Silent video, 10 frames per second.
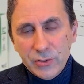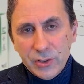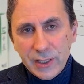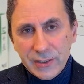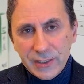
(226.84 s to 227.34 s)

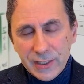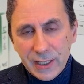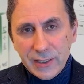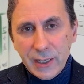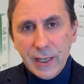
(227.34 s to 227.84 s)
genetic
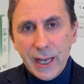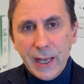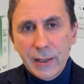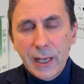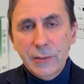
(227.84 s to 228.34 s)
data,
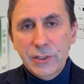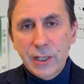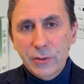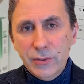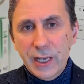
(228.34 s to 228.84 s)
and
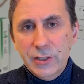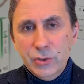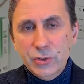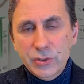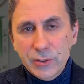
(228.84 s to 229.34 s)
lifestyle
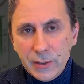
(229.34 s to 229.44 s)
factors,